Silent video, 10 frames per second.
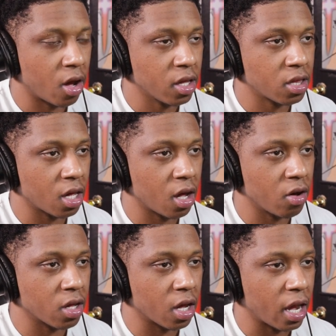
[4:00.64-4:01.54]
Oh, he said,
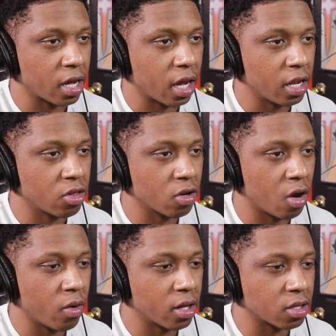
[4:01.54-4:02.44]
oh yeah, I'll let you
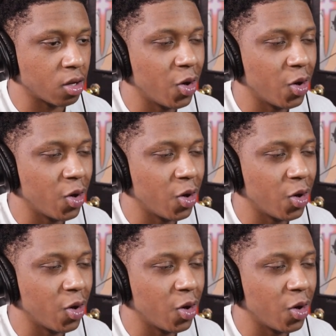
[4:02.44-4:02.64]
go once.